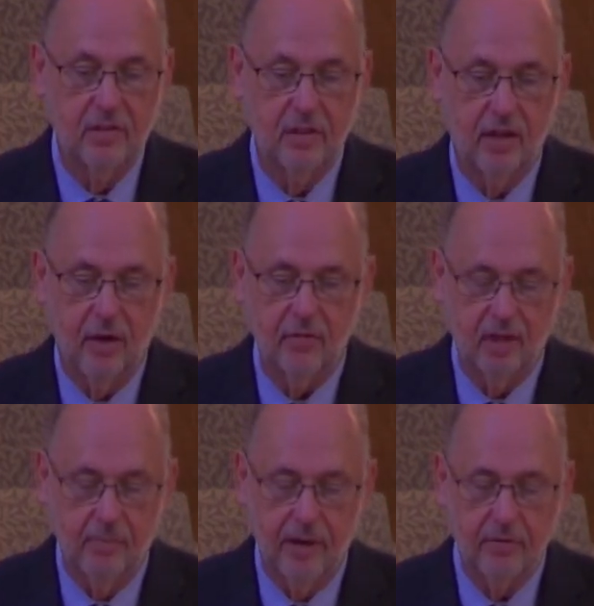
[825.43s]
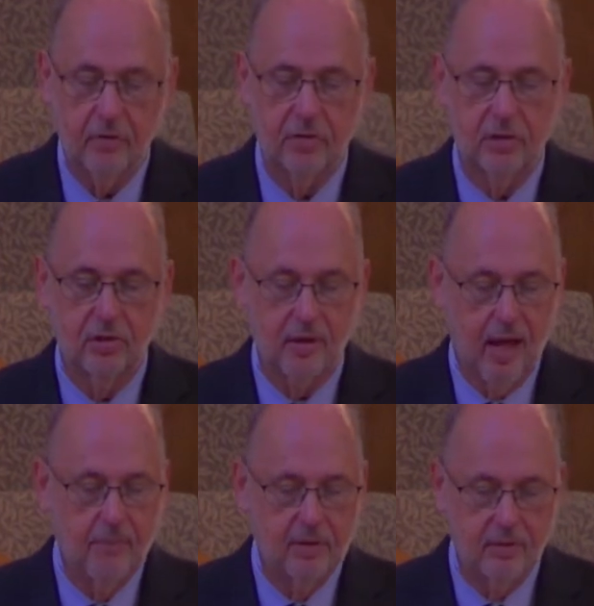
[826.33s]
hustle and bustle should stop
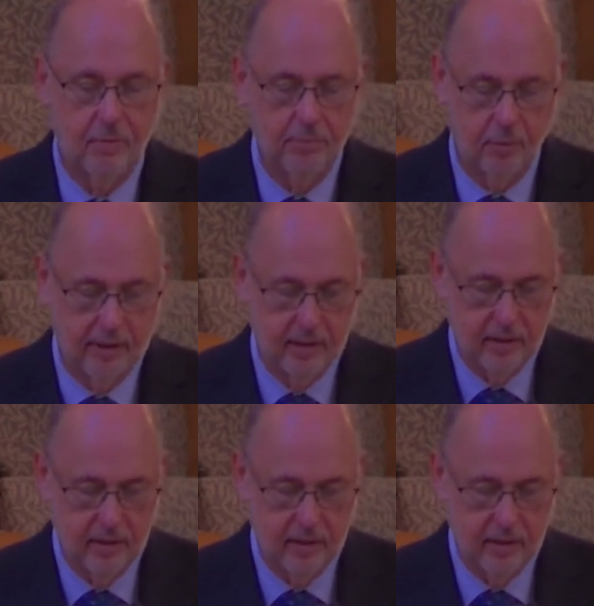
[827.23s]
at some point.